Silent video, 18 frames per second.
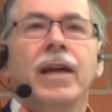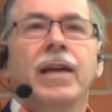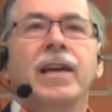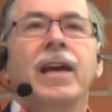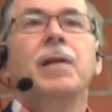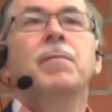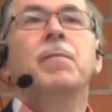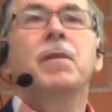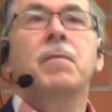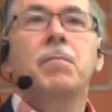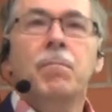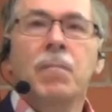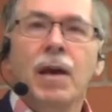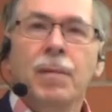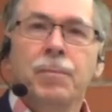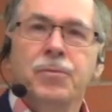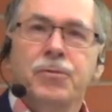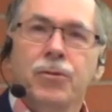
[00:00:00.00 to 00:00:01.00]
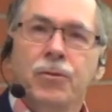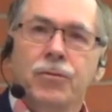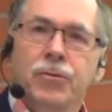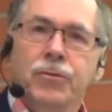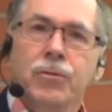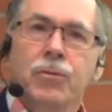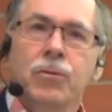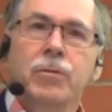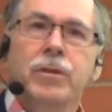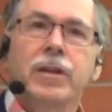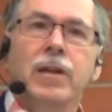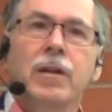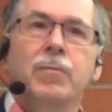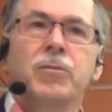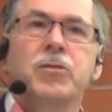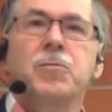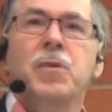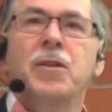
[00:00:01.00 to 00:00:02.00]
can be mapped onto the
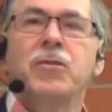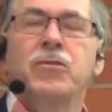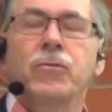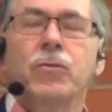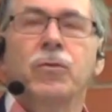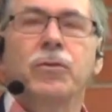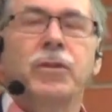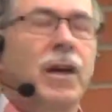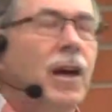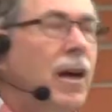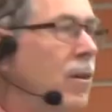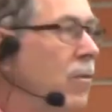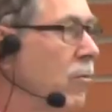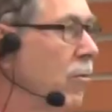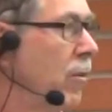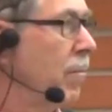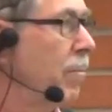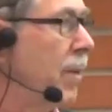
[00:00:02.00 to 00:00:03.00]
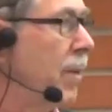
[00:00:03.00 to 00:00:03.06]
Hilbert space of all the outgoing